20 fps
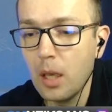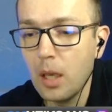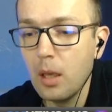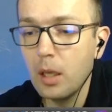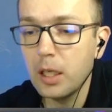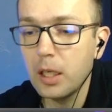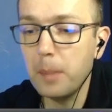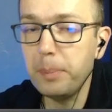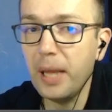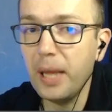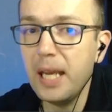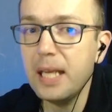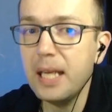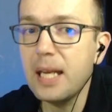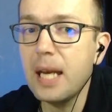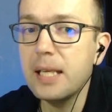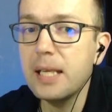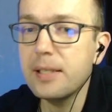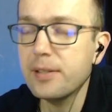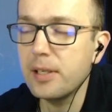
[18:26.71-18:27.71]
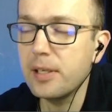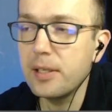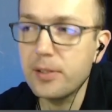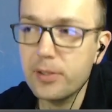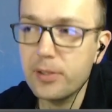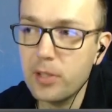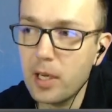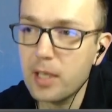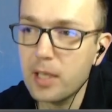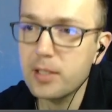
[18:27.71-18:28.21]
He played knight
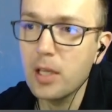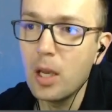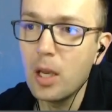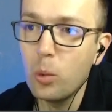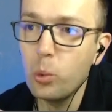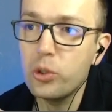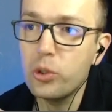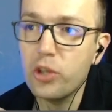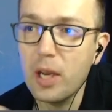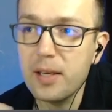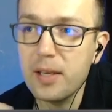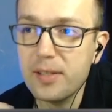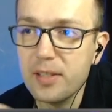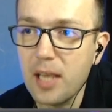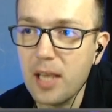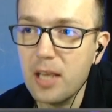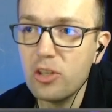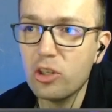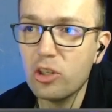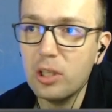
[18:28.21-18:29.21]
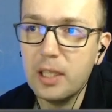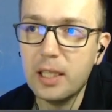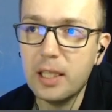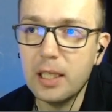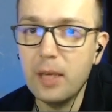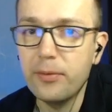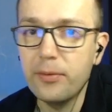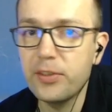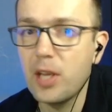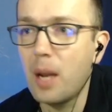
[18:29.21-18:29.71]
c6, which essentially
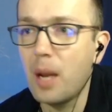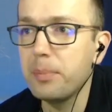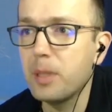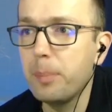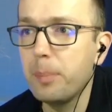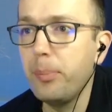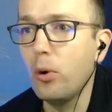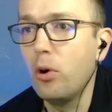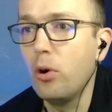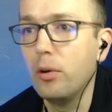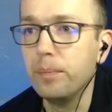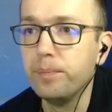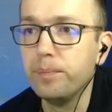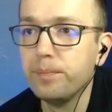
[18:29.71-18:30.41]
gives up the pawn.